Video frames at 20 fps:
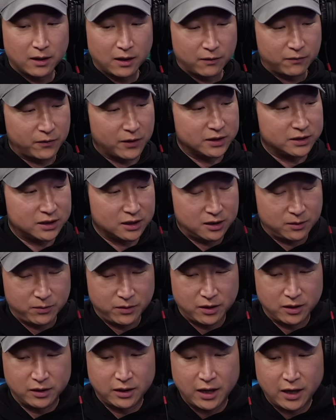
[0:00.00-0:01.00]
A friend said to me
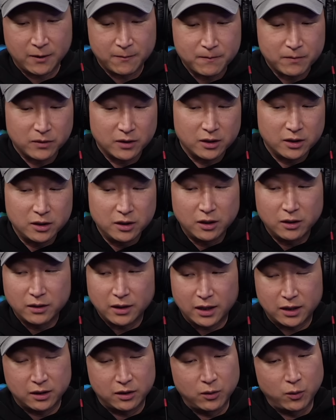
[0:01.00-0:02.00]
the other day,
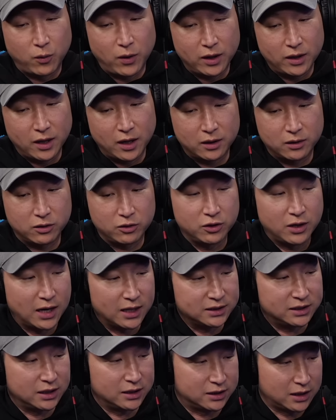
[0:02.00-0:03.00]
the way that
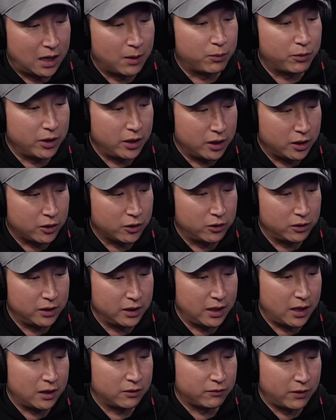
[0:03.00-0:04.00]
United States is operating
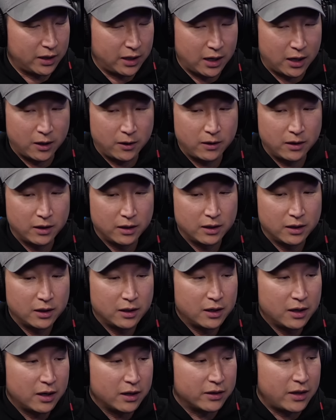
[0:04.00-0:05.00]
currently and right now,
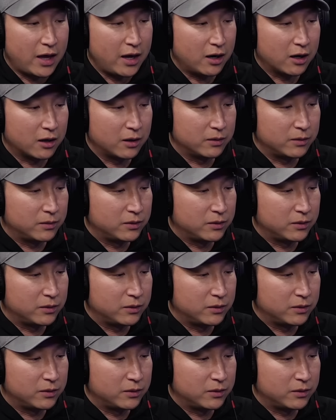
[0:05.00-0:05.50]
they are